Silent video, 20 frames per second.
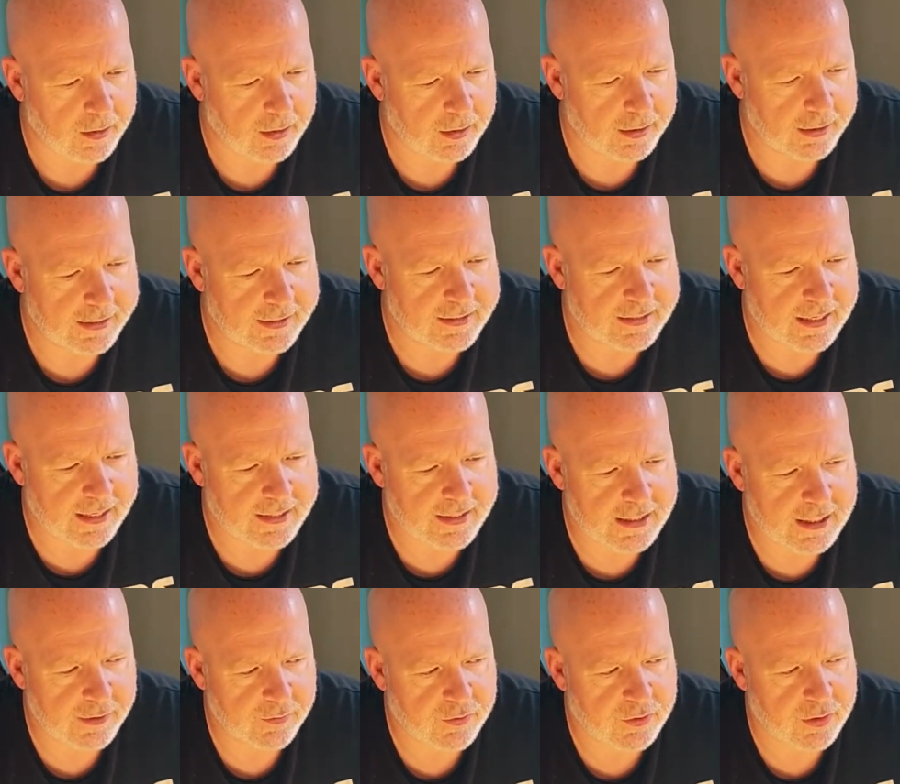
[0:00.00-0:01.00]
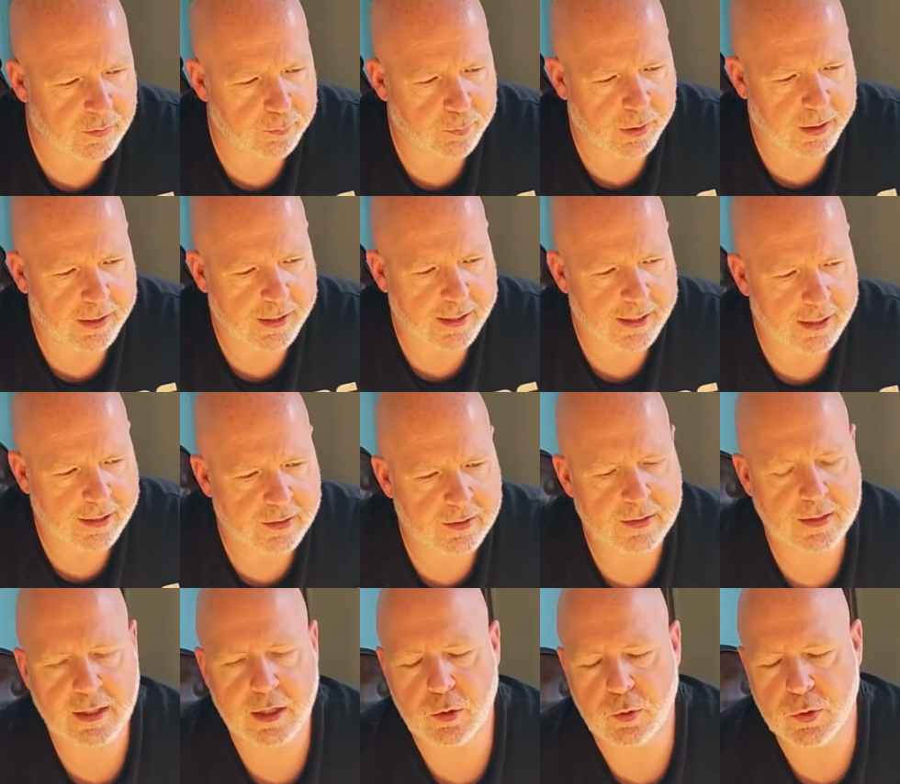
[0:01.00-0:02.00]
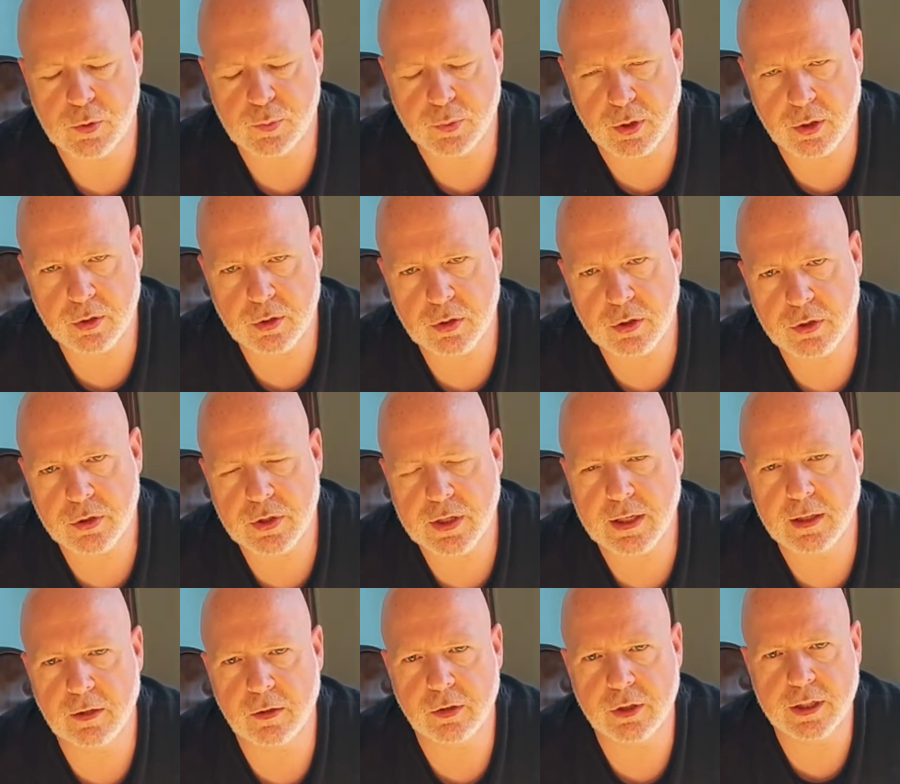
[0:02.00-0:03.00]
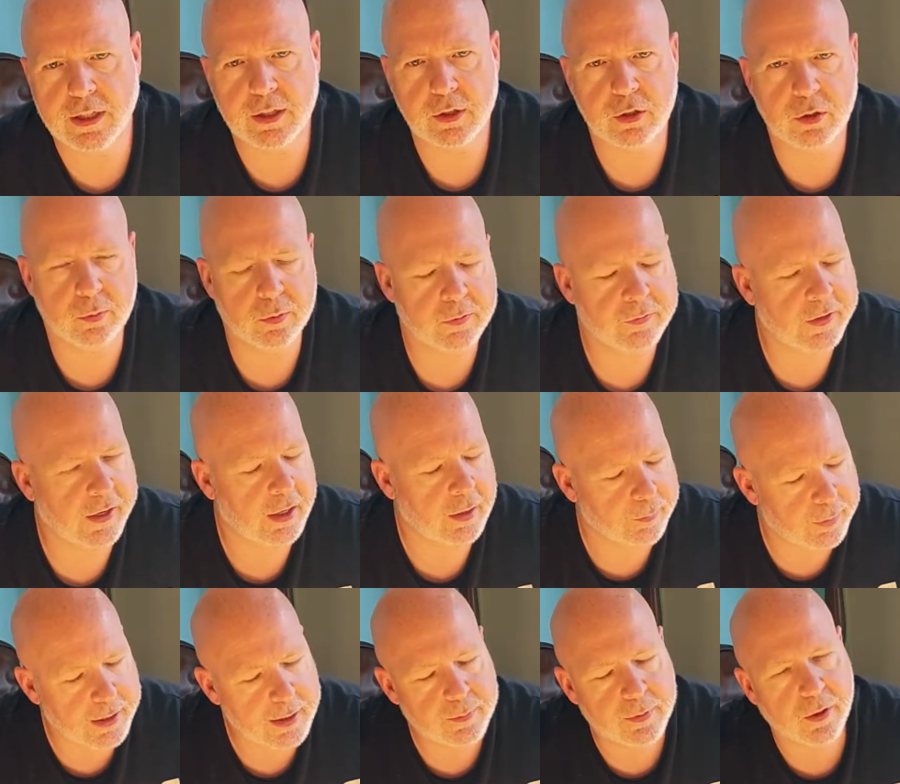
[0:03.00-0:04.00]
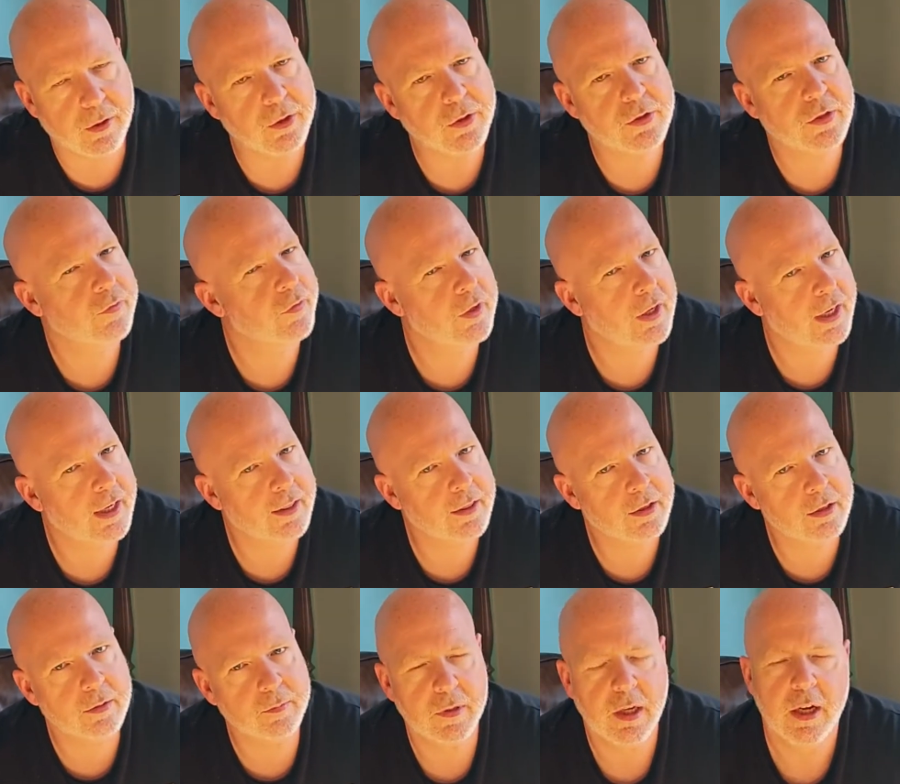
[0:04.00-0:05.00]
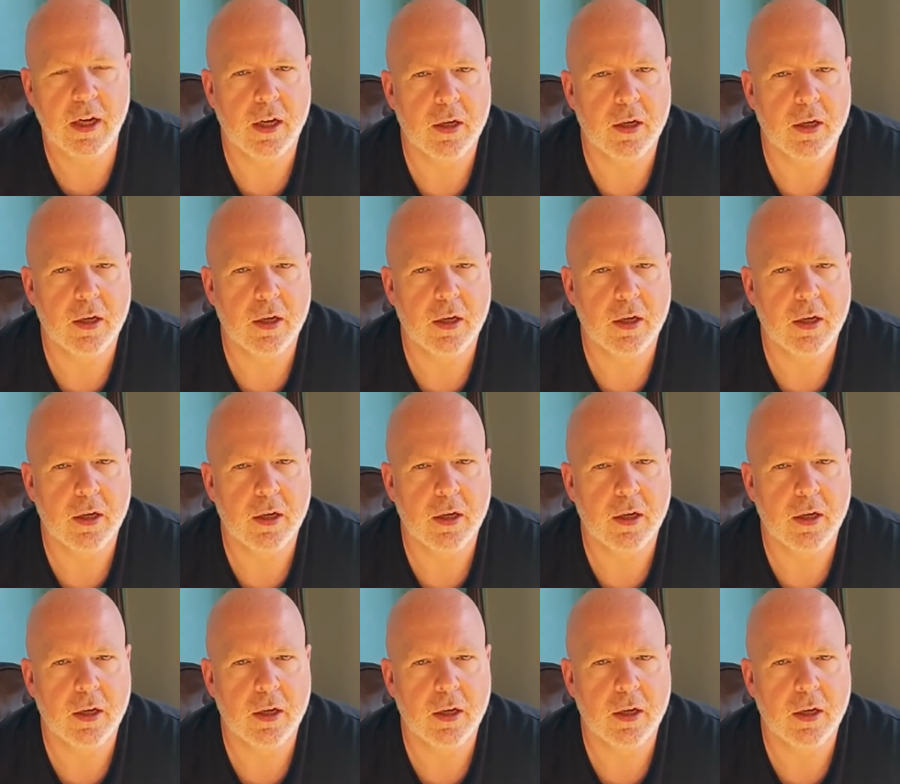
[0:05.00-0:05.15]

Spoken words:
incentives to buying Star Wars products, including double VIP points if you had them,